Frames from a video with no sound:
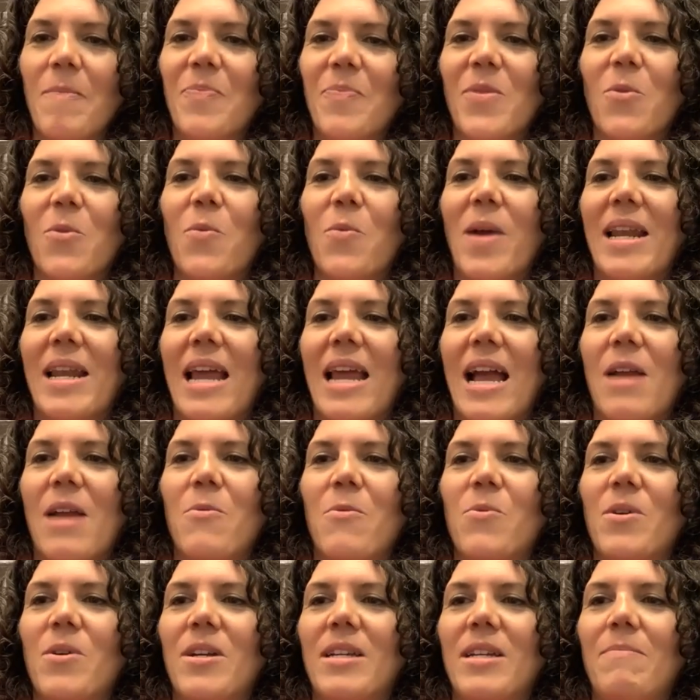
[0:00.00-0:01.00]
when I
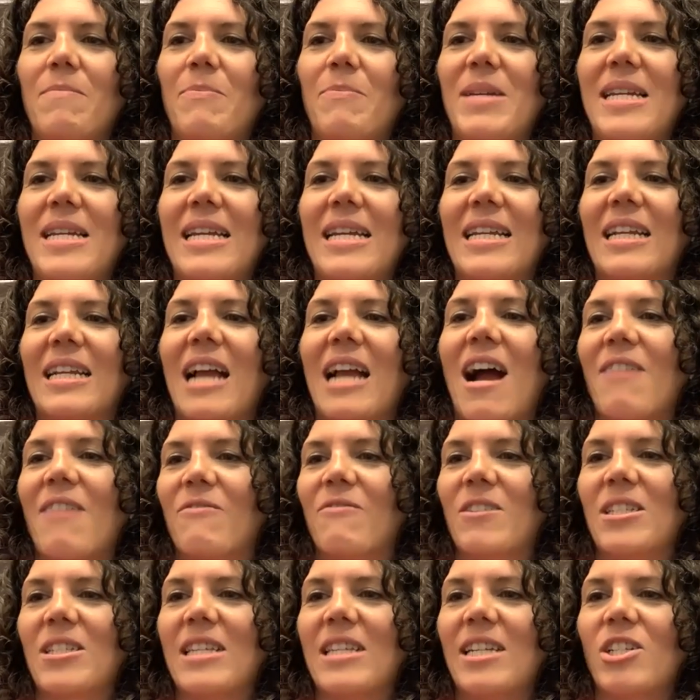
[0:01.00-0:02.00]
would be in
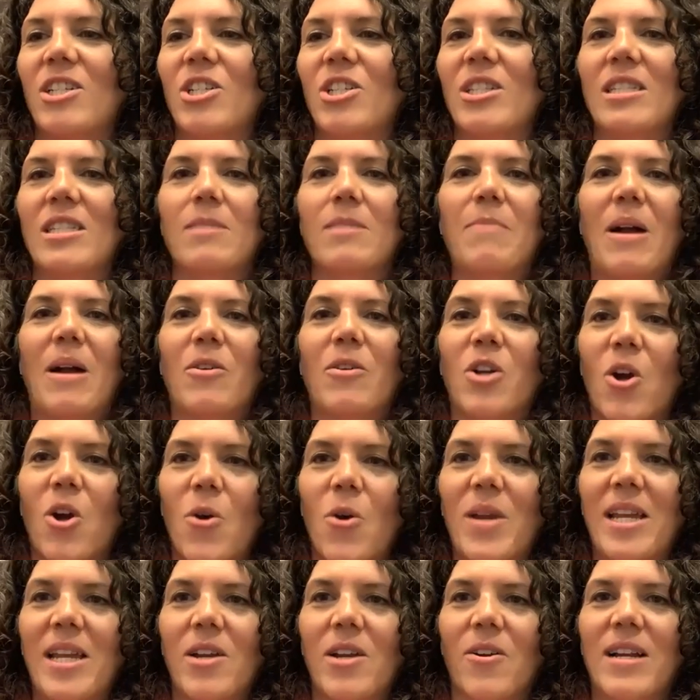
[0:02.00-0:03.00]
conversations about
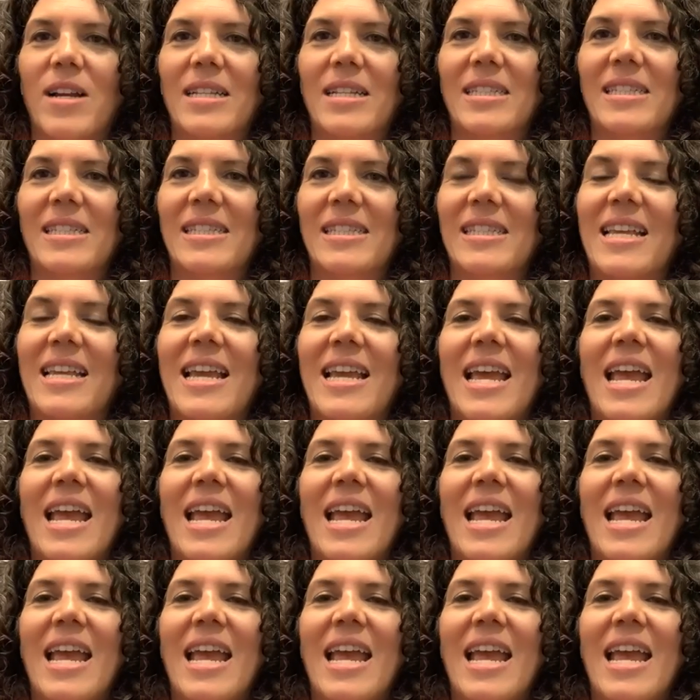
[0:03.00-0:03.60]
coherence